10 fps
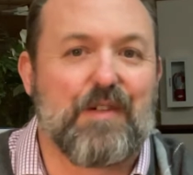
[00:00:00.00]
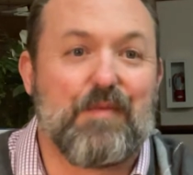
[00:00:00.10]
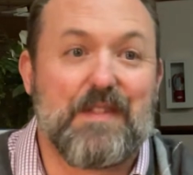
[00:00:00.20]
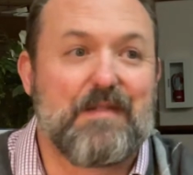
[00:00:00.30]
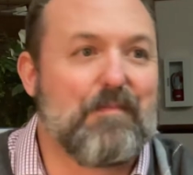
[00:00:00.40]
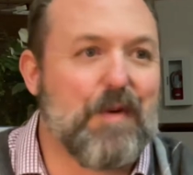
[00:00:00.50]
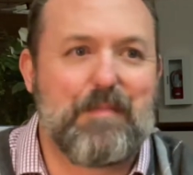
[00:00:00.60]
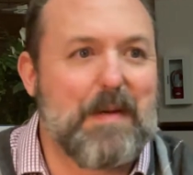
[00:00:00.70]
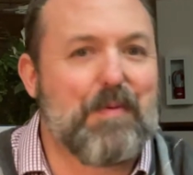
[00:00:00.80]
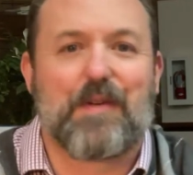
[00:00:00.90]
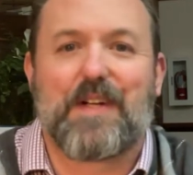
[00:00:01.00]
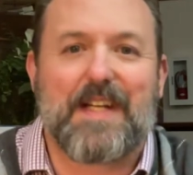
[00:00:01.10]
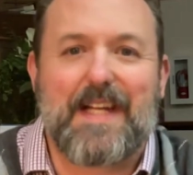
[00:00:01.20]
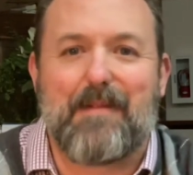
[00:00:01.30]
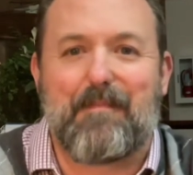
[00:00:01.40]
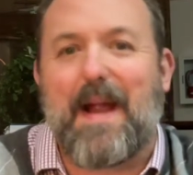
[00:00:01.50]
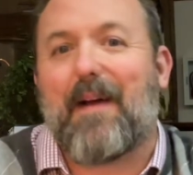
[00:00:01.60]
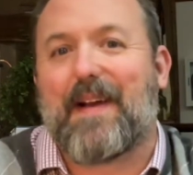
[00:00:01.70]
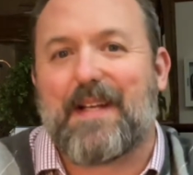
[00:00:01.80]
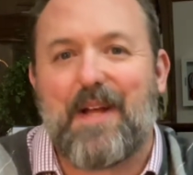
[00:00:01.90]
When people are going to get
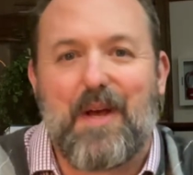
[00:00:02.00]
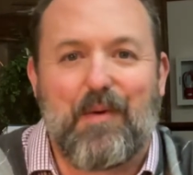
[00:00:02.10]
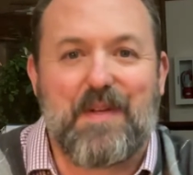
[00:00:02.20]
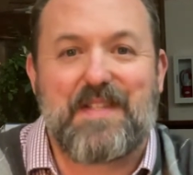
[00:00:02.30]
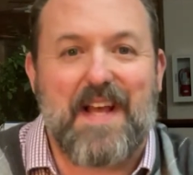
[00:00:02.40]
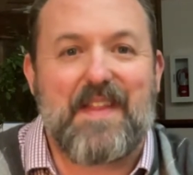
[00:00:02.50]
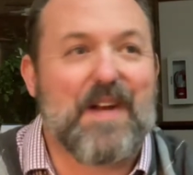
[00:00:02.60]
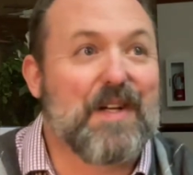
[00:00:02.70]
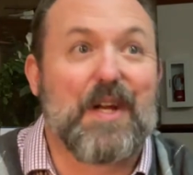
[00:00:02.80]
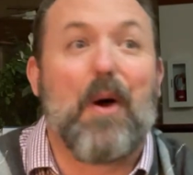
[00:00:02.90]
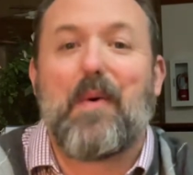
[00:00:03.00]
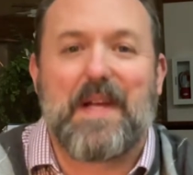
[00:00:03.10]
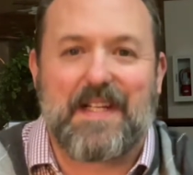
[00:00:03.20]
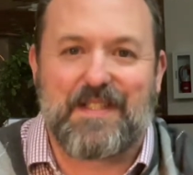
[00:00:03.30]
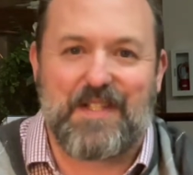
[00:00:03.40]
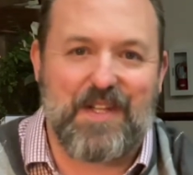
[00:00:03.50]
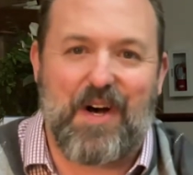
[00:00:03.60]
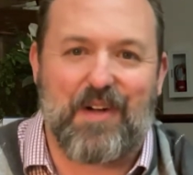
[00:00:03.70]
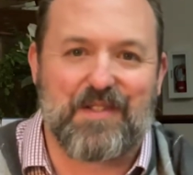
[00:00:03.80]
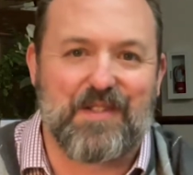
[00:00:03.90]
married, we say they're going to the
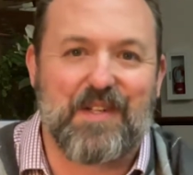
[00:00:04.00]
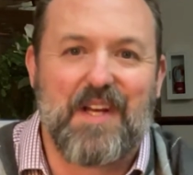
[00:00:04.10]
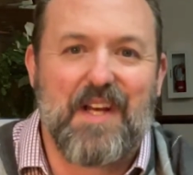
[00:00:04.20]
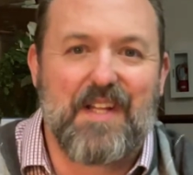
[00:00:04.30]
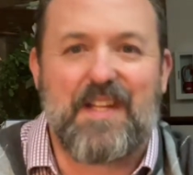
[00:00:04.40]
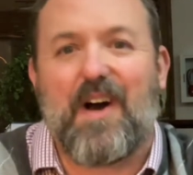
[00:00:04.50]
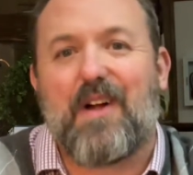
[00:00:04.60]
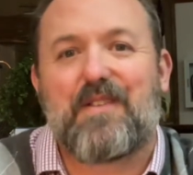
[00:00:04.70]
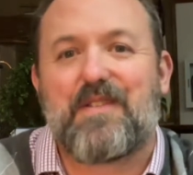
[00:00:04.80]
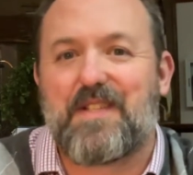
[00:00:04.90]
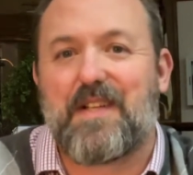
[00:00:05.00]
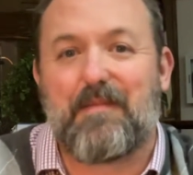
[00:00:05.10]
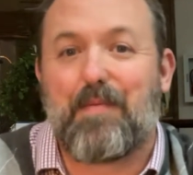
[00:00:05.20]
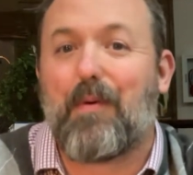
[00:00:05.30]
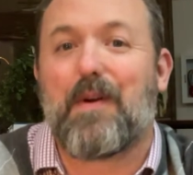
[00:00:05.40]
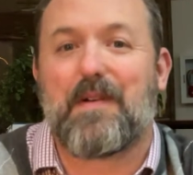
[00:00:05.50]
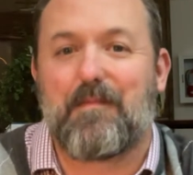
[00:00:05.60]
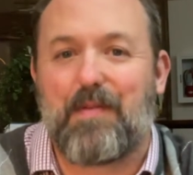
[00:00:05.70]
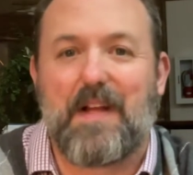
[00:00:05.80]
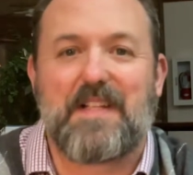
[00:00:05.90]
altar. The altar is an important
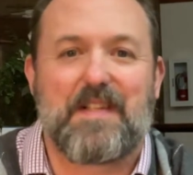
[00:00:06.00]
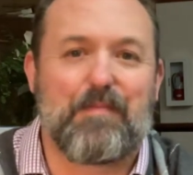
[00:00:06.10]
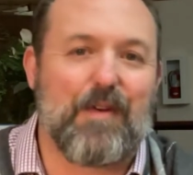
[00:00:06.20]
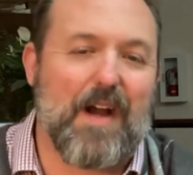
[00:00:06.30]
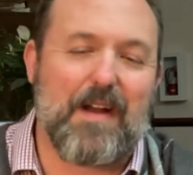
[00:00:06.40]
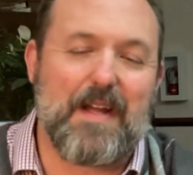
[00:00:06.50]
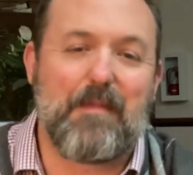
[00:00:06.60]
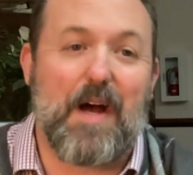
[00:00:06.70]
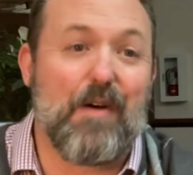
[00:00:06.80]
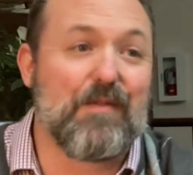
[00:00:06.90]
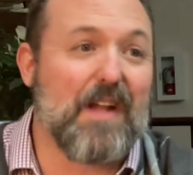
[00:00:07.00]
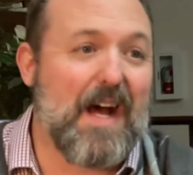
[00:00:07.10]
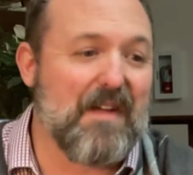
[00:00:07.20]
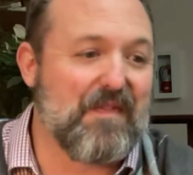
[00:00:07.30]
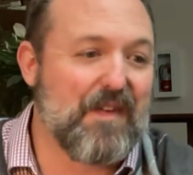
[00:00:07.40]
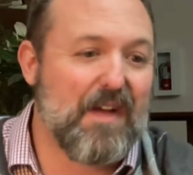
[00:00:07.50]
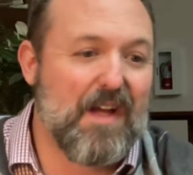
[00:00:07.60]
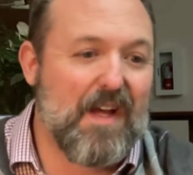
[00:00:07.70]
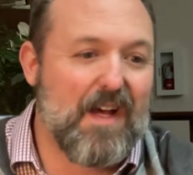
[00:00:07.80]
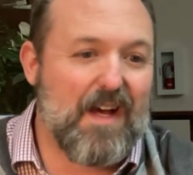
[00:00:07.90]
place of prayer. In my own life,
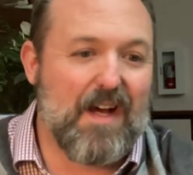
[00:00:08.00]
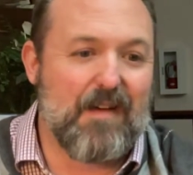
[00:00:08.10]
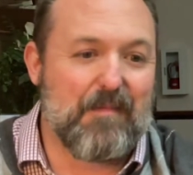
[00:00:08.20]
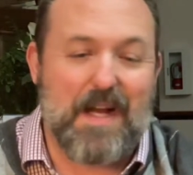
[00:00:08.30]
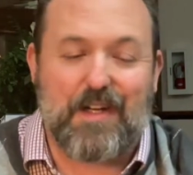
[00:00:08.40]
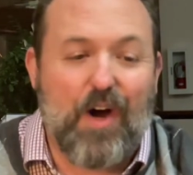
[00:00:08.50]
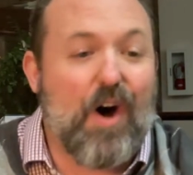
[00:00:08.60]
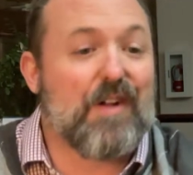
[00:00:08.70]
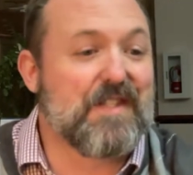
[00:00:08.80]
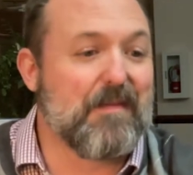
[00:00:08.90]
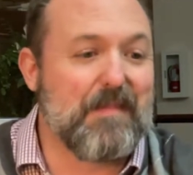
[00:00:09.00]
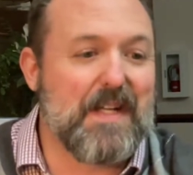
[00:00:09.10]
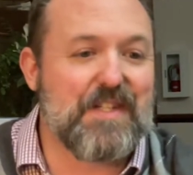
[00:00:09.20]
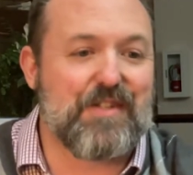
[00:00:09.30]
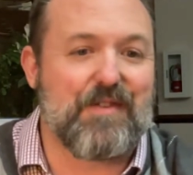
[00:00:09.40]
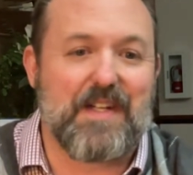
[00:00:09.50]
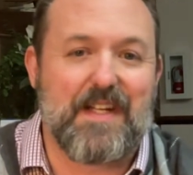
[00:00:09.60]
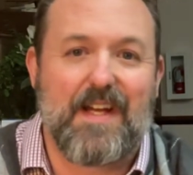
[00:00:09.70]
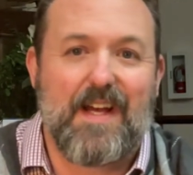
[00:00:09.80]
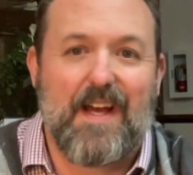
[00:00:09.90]
my call to ministry
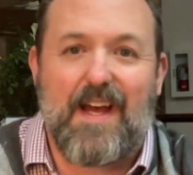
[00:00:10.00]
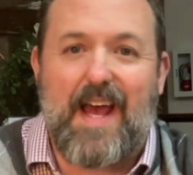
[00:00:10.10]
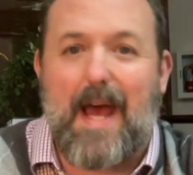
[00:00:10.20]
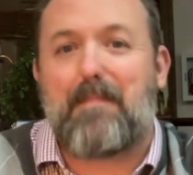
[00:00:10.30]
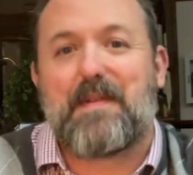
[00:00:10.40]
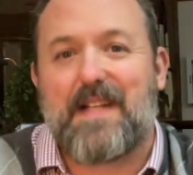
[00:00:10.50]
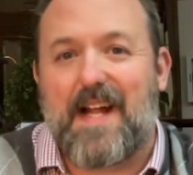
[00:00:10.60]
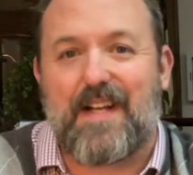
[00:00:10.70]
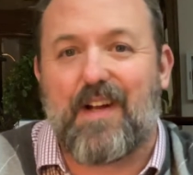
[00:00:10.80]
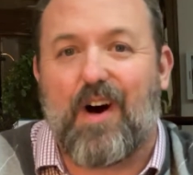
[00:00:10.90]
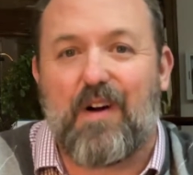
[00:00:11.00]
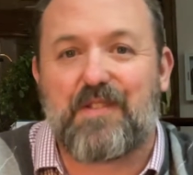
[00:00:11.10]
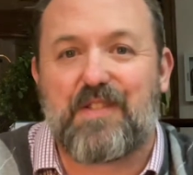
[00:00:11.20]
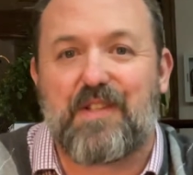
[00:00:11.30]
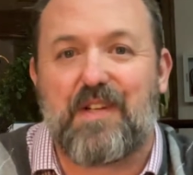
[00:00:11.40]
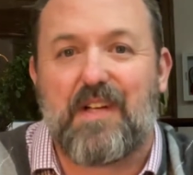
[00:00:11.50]
happened at an altar.